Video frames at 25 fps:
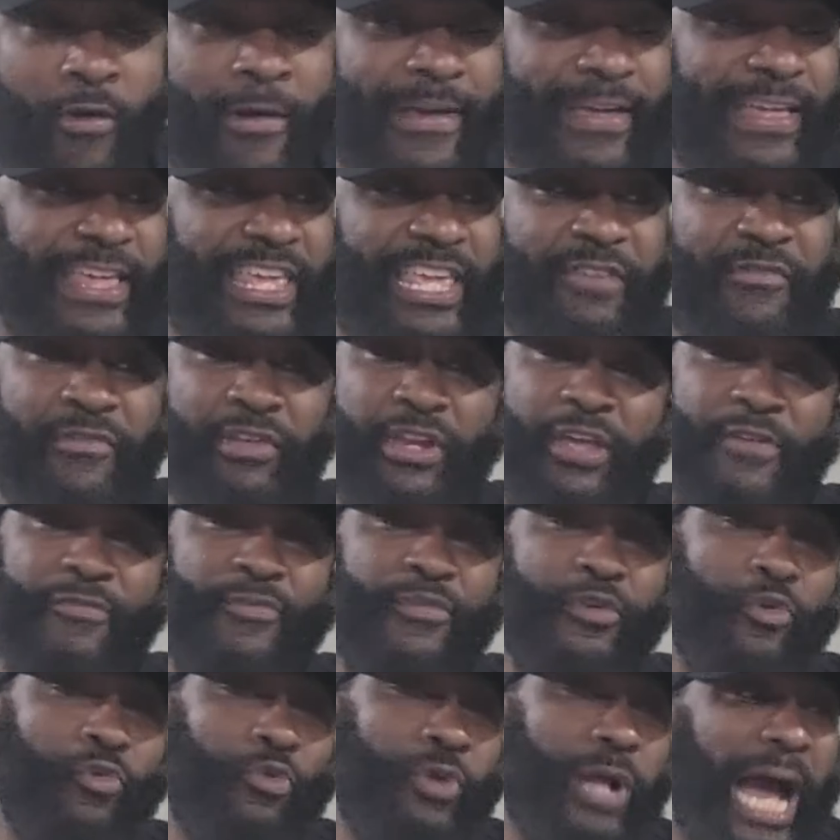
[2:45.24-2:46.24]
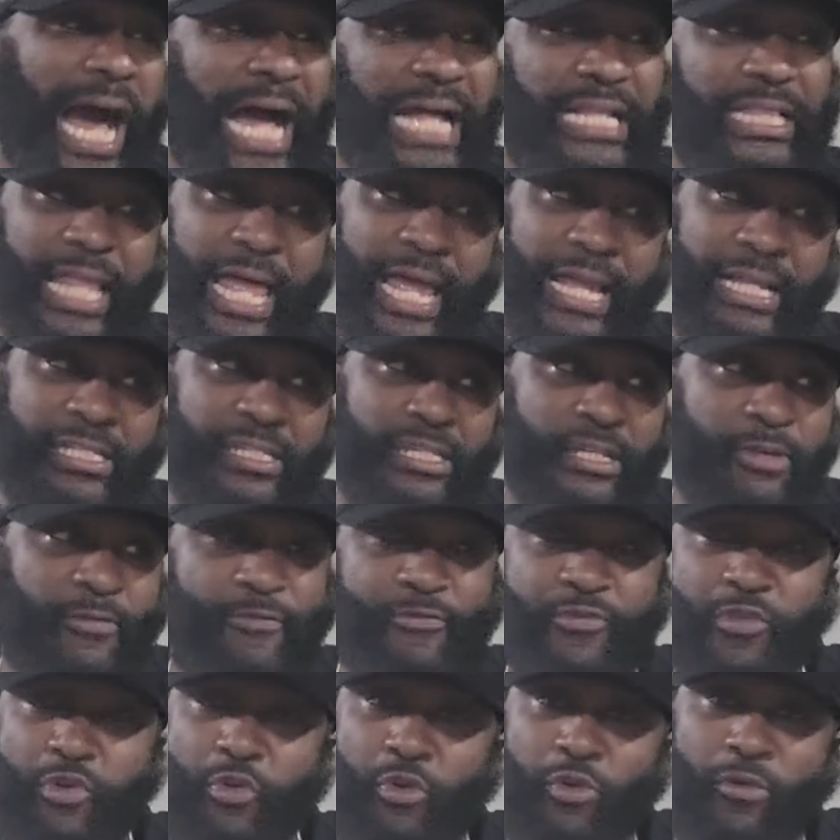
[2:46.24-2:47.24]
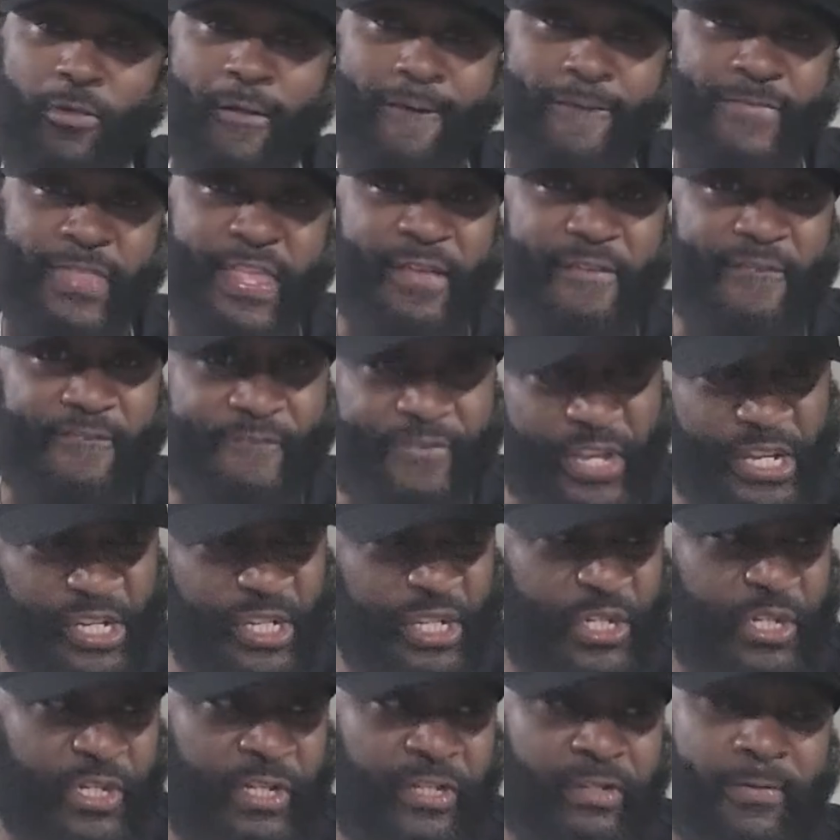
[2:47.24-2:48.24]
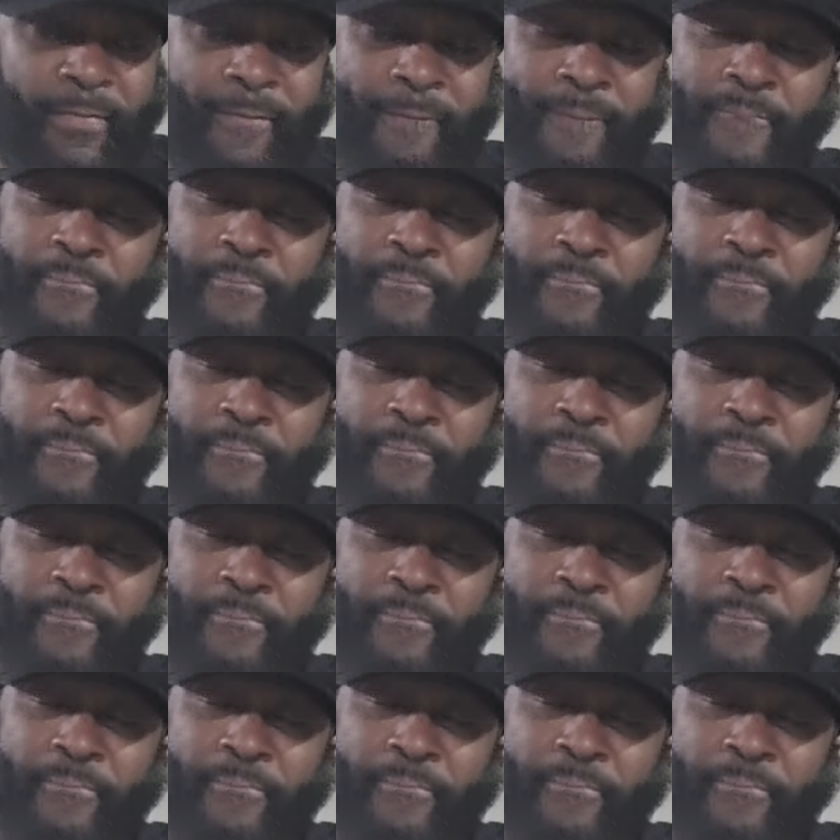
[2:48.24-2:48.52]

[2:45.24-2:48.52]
Even if you got like the fuel efficient,